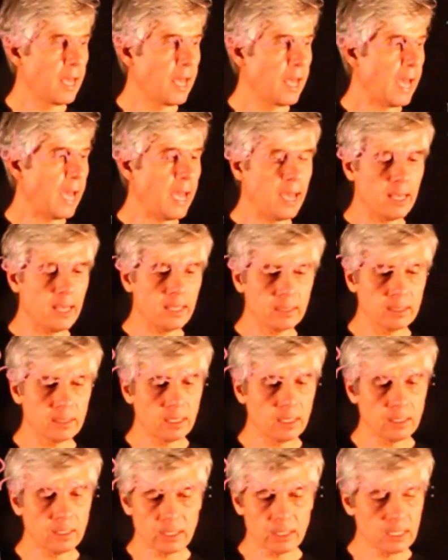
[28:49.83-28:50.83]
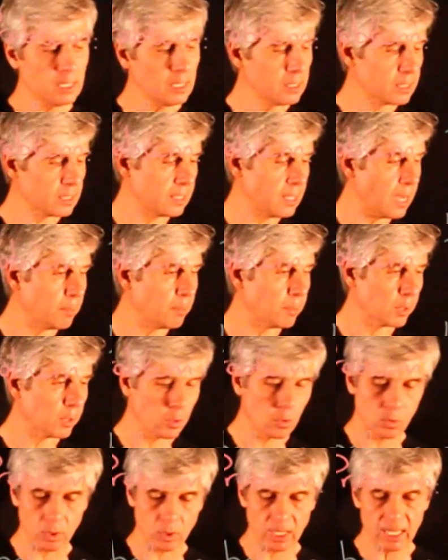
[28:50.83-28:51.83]
And since
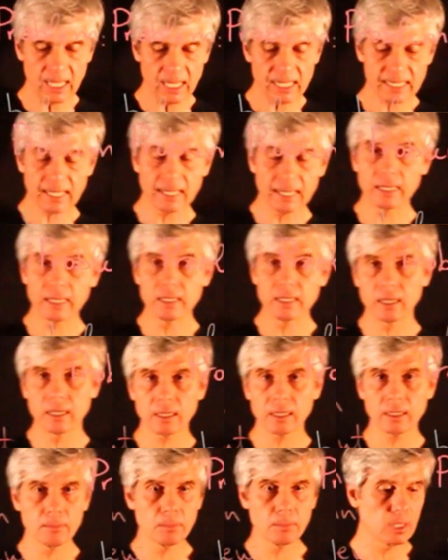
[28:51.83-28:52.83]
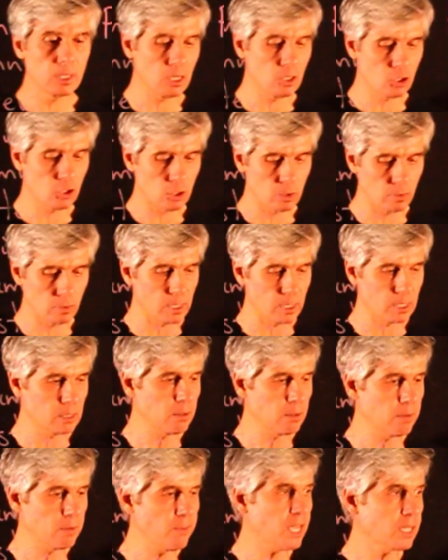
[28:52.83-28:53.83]
W is a linear combination of these
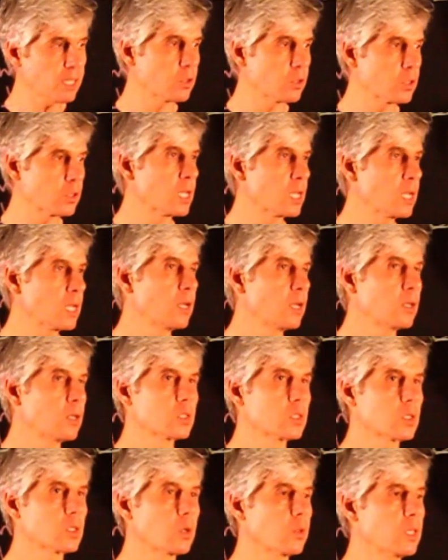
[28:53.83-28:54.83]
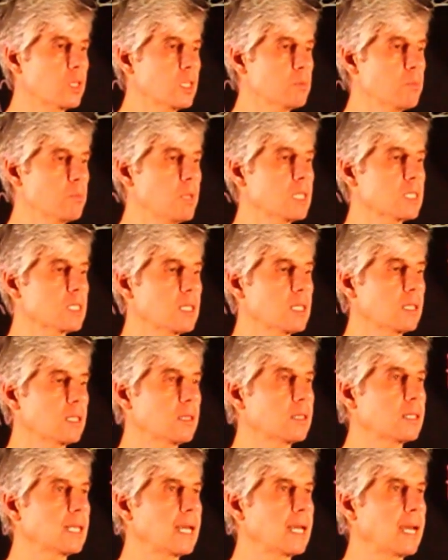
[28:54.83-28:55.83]
three vectors, so this means
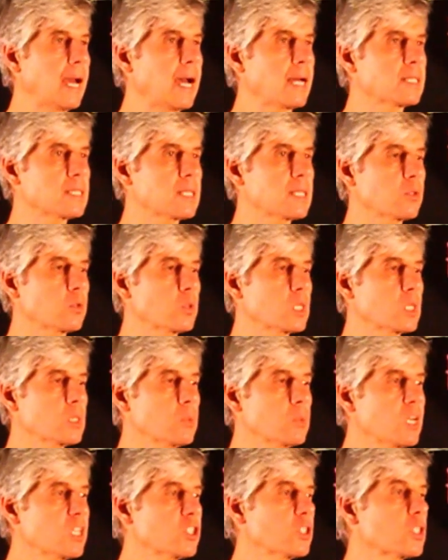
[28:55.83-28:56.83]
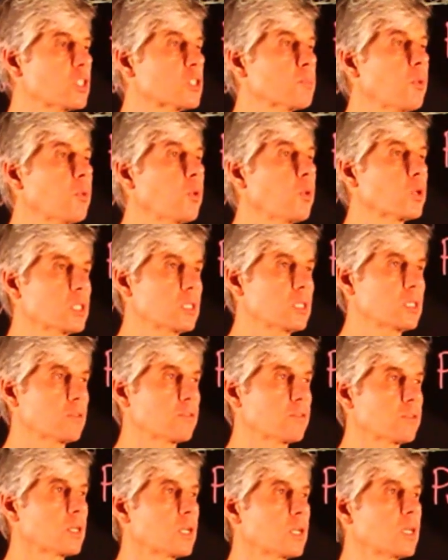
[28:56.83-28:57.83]
that the answer to this question is positive.
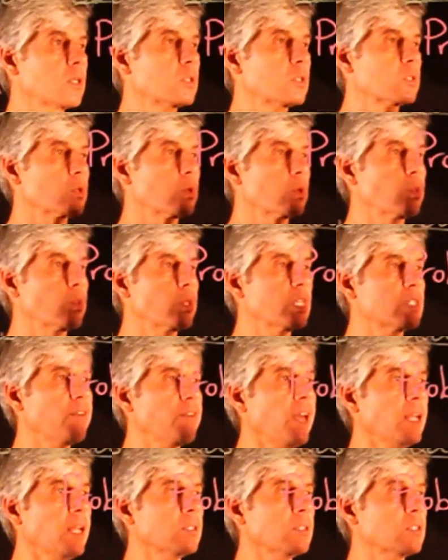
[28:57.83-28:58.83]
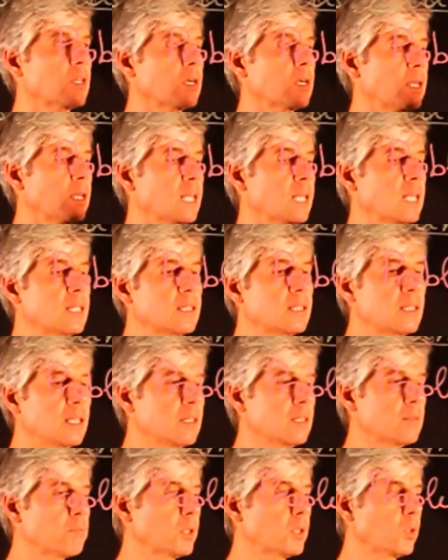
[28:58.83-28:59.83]
So this vector
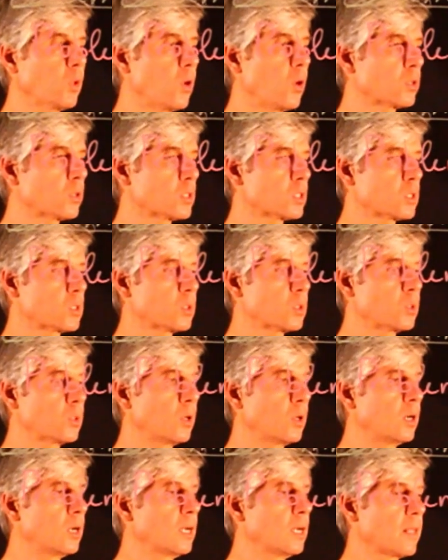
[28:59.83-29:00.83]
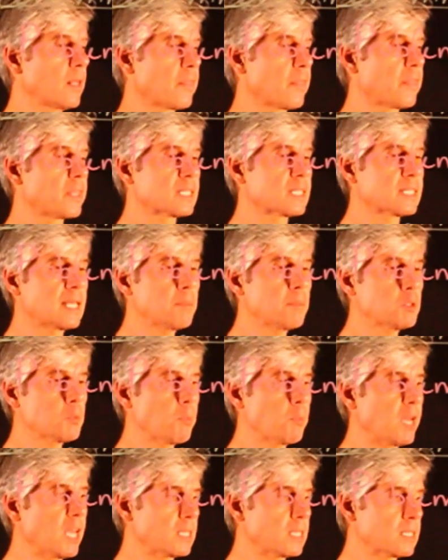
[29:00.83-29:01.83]
indeed belongs to the
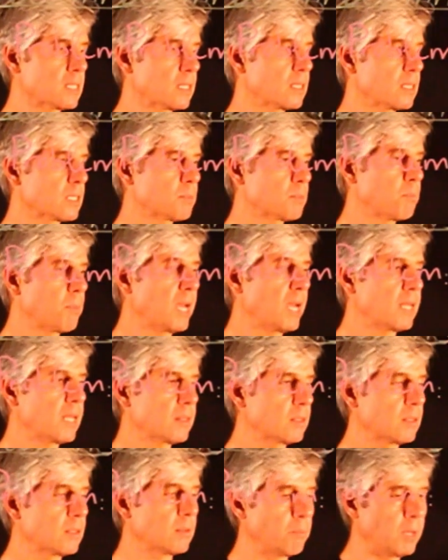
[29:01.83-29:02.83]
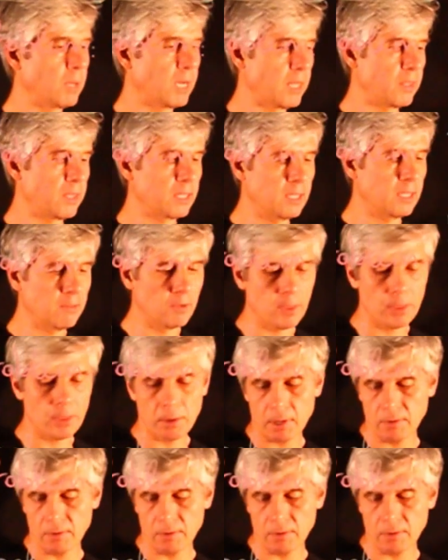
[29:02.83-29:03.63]
subspace spanned by the given three